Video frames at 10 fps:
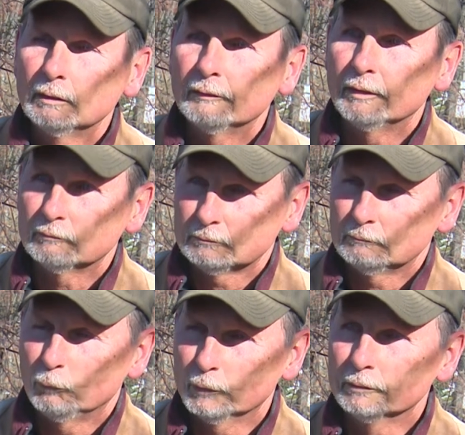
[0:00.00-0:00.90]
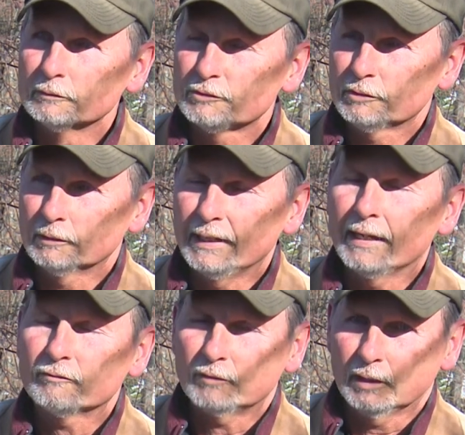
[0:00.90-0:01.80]
that wouldn't
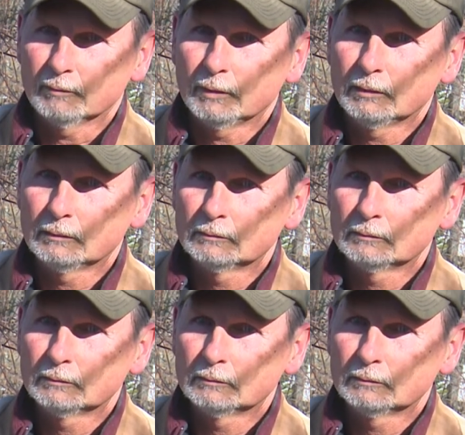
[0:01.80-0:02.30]
not farm.